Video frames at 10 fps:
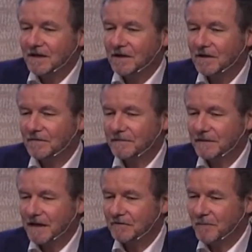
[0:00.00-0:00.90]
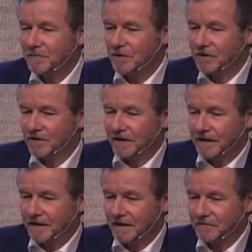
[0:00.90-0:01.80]
Um, I remember a,
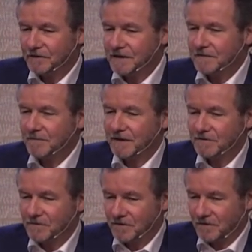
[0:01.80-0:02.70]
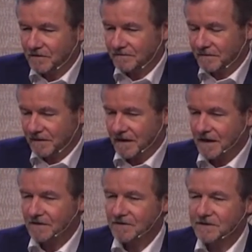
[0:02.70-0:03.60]
a, critique made to the
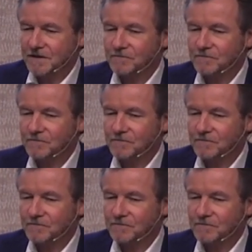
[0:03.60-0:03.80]
Gardner as it